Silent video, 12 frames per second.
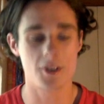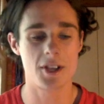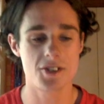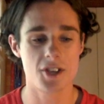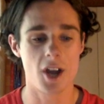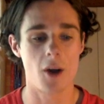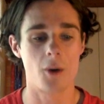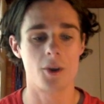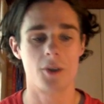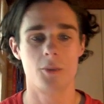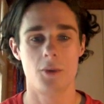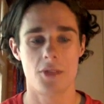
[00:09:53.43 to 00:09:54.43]
need to go
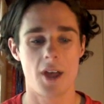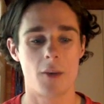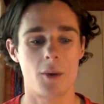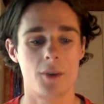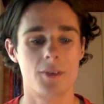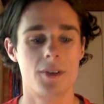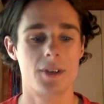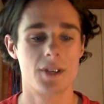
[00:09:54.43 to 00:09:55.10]
on with that one.